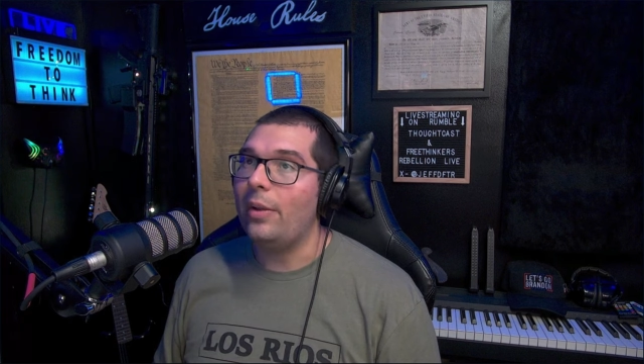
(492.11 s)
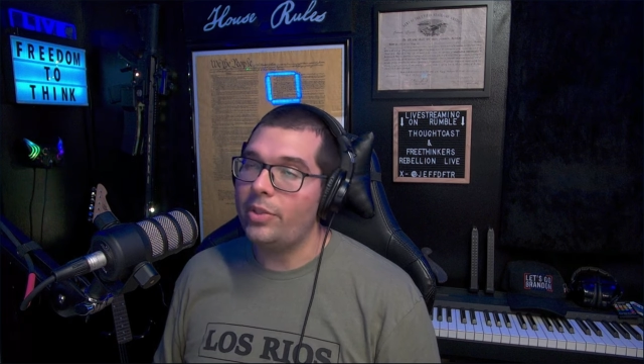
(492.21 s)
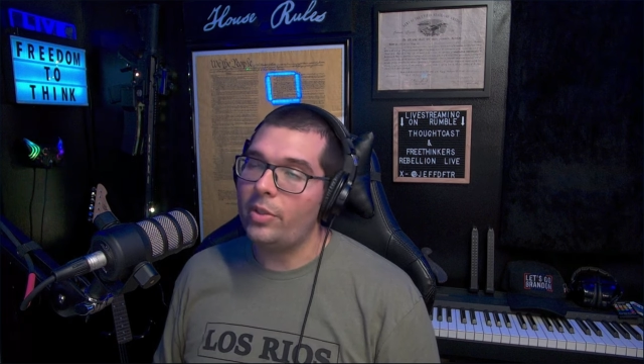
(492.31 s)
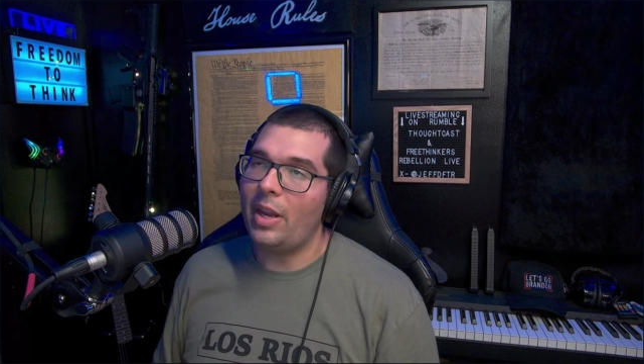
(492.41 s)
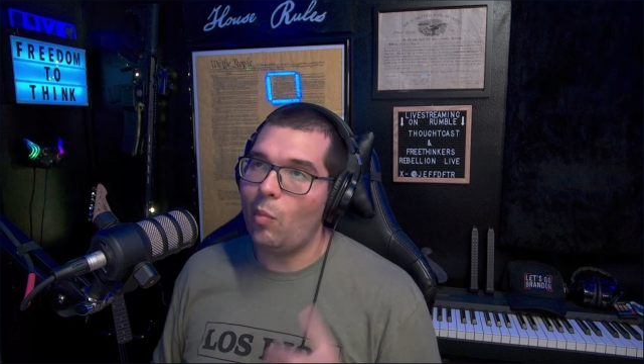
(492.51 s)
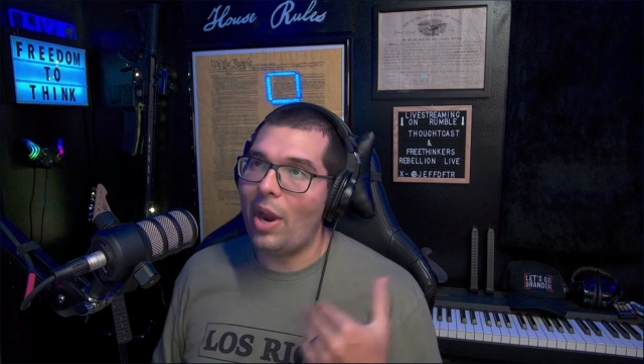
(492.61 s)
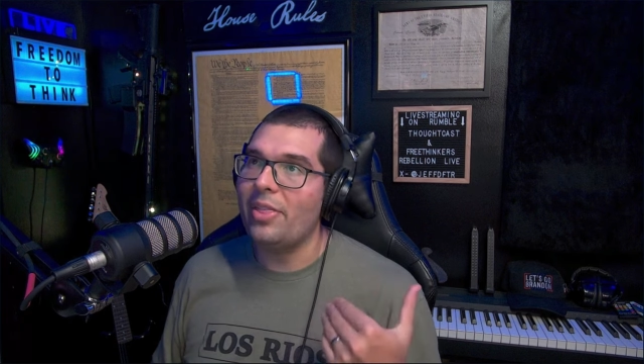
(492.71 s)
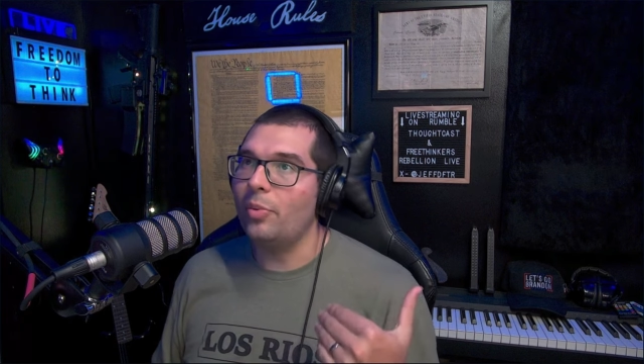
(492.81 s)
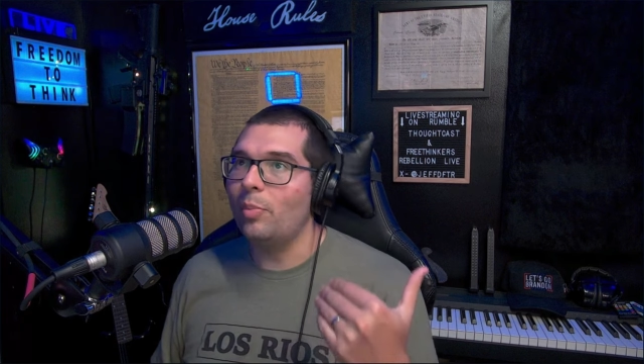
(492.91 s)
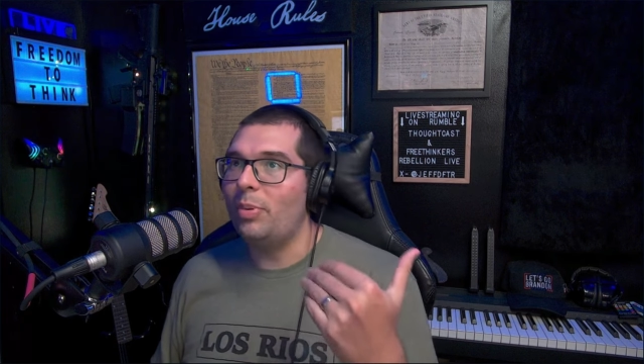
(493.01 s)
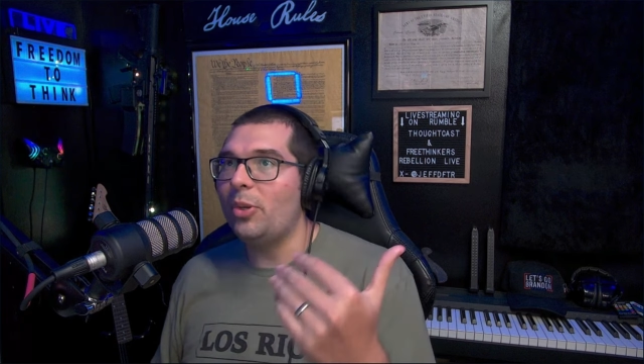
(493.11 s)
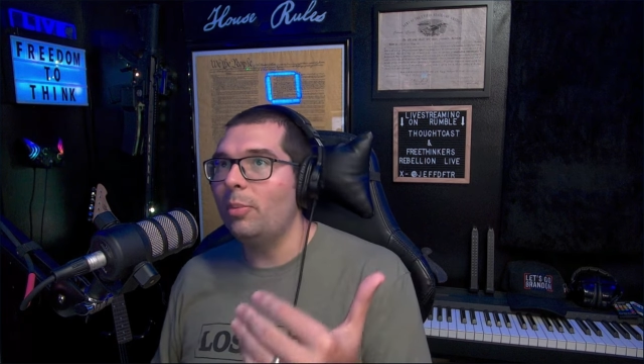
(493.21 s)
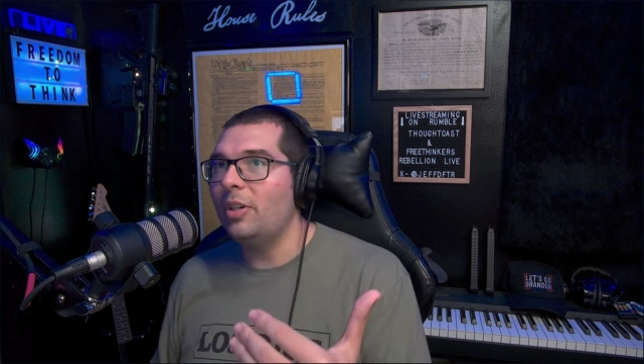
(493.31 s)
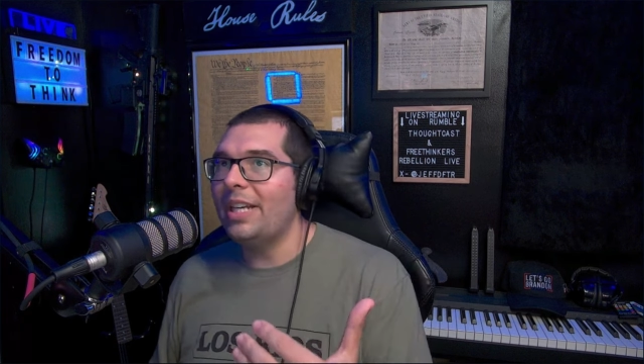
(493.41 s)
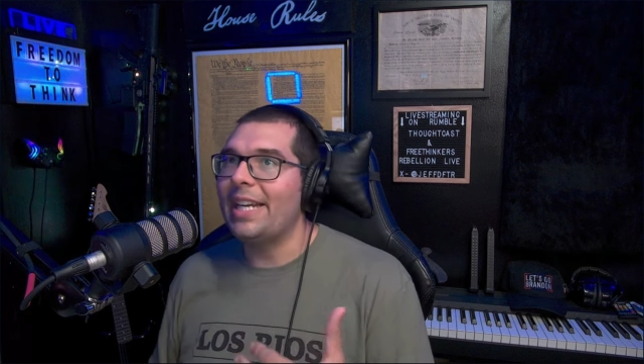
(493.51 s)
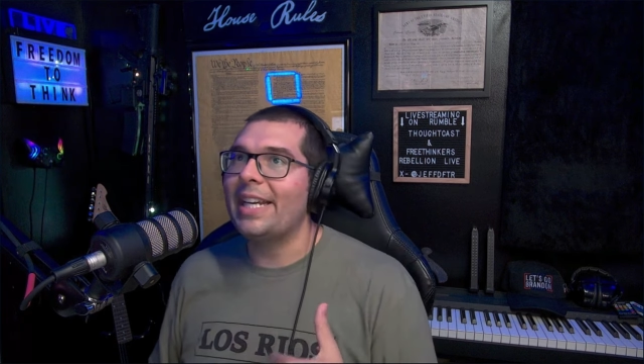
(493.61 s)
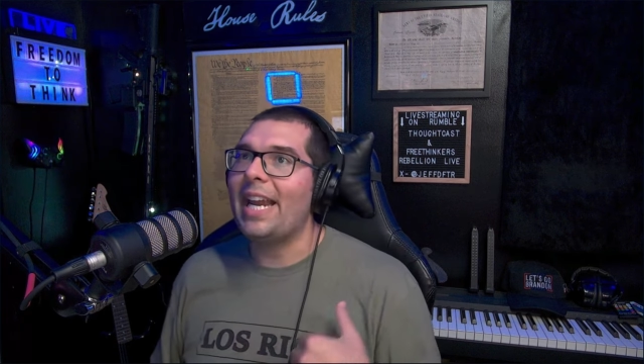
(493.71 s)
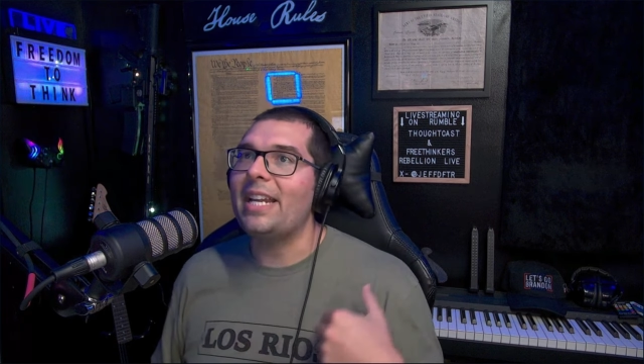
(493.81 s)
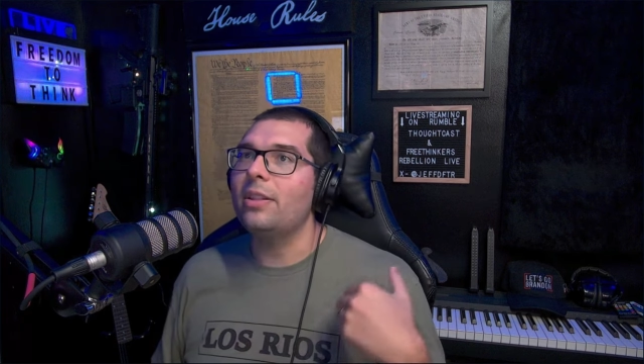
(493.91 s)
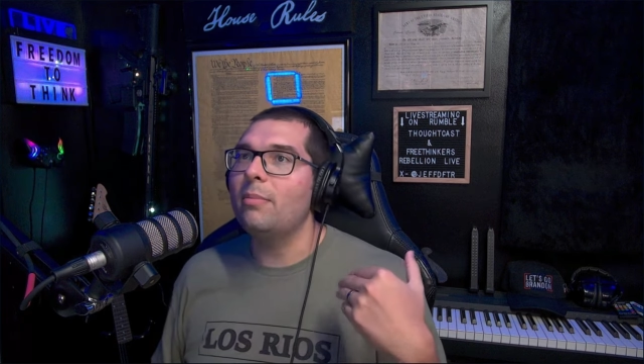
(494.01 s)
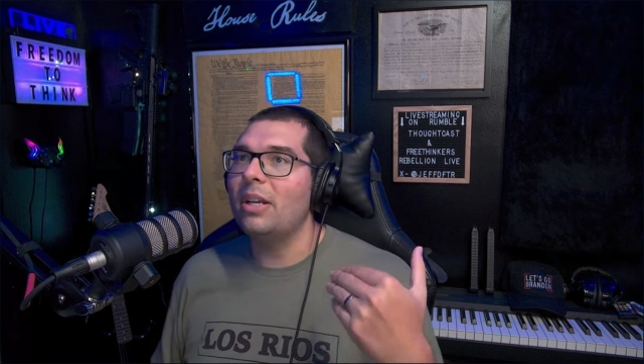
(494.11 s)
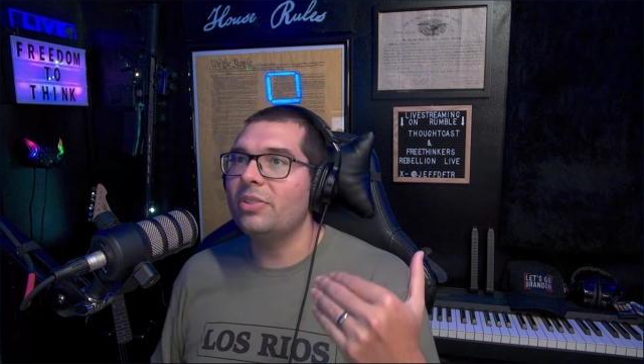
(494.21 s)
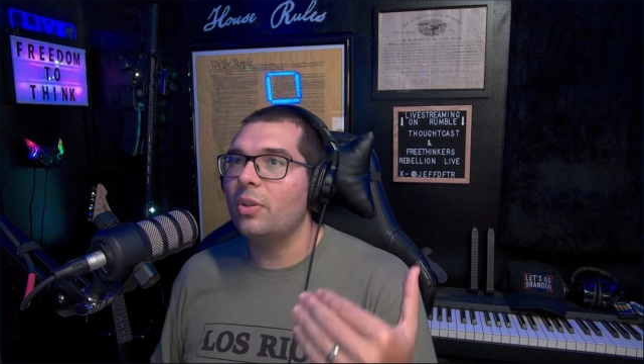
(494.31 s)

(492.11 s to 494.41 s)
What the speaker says: So they went through puberty and gained the muscle